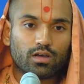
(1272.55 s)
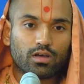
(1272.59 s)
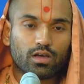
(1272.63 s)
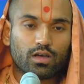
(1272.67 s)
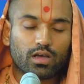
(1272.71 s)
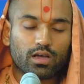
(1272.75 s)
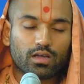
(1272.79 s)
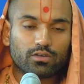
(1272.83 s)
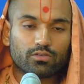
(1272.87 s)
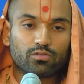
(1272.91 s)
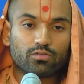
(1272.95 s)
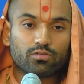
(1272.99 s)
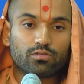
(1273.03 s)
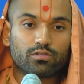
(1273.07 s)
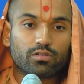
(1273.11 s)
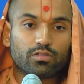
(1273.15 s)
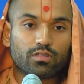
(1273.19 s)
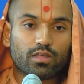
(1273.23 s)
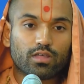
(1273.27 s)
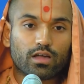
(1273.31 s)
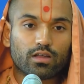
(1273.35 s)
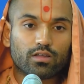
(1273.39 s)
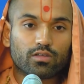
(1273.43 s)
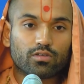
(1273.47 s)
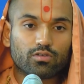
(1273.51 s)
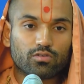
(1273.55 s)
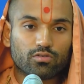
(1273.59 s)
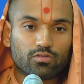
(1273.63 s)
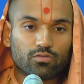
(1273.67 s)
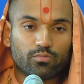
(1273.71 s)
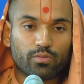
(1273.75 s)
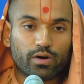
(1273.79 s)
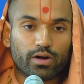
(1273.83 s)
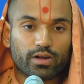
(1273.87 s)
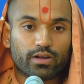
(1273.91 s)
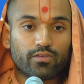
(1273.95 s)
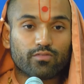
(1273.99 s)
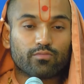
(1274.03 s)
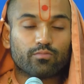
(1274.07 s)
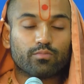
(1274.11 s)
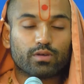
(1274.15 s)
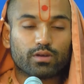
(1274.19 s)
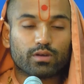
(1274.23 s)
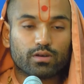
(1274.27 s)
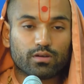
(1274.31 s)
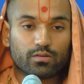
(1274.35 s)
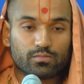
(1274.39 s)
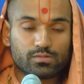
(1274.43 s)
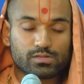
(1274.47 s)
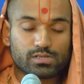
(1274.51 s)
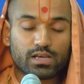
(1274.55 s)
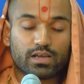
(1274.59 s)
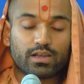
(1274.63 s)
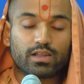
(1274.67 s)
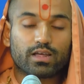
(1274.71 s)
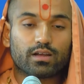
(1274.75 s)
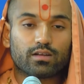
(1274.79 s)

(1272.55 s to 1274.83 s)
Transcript: And due to that, you might have been upset at